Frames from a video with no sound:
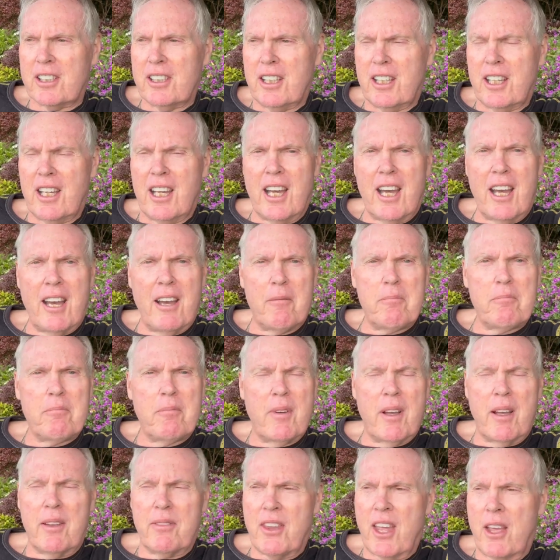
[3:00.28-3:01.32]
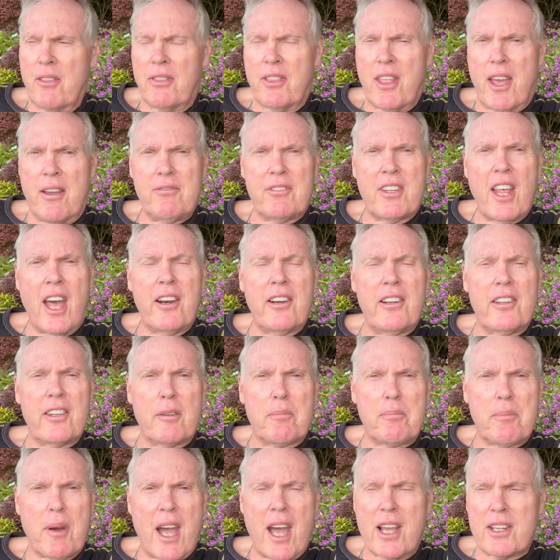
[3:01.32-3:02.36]
that they've done in the
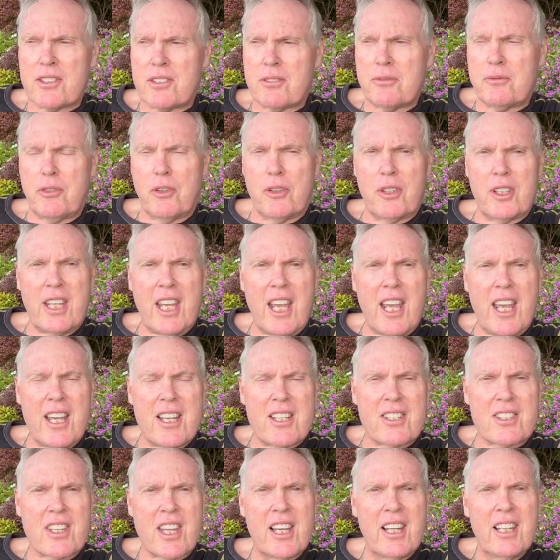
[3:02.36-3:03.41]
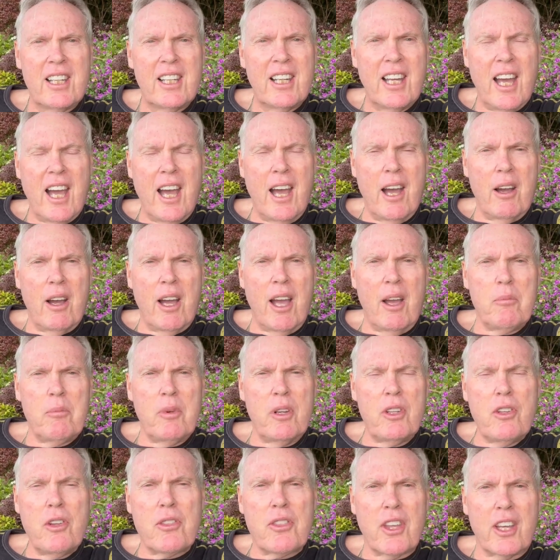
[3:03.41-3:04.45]
past 4 years. And
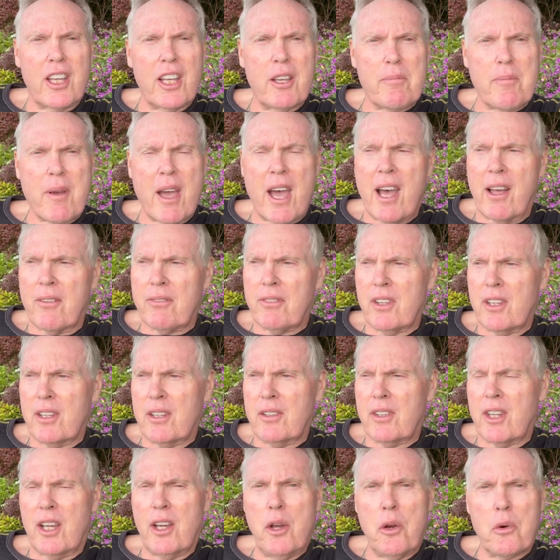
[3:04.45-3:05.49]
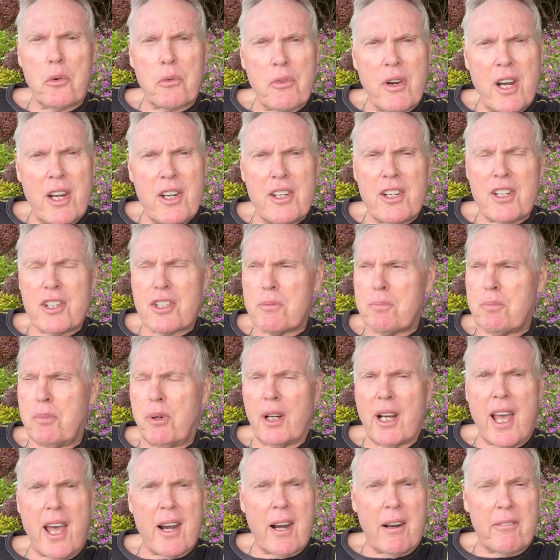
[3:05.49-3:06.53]
when you think about the horrendous
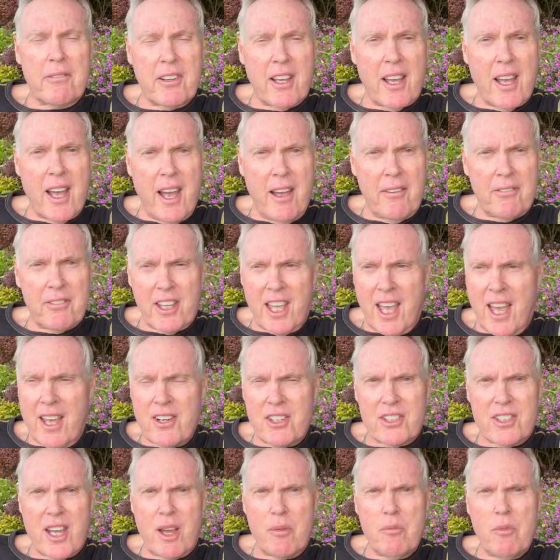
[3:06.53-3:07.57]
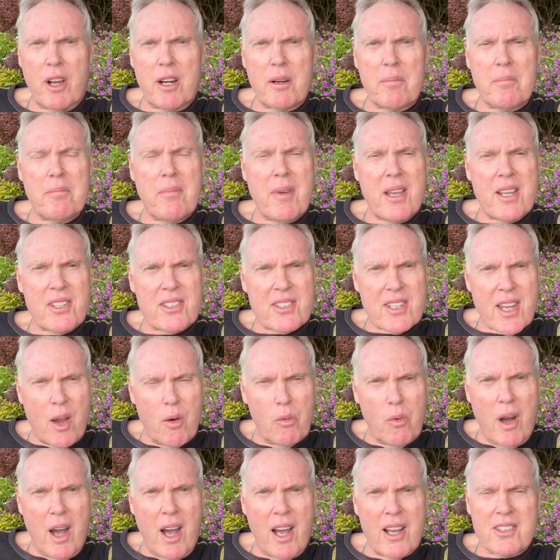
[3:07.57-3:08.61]
pullout of Afghanistan, what a mess
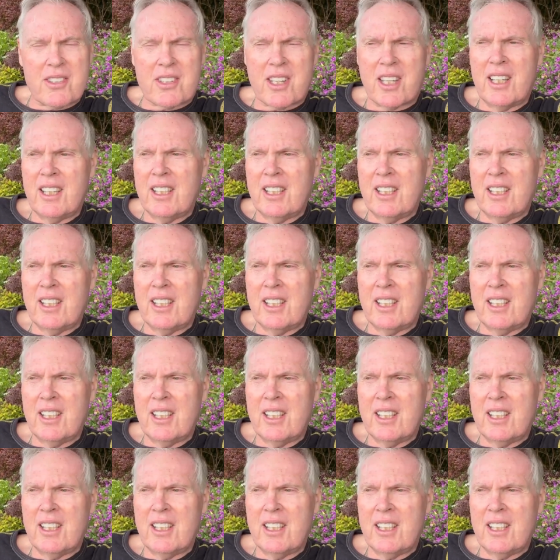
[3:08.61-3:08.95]
that was.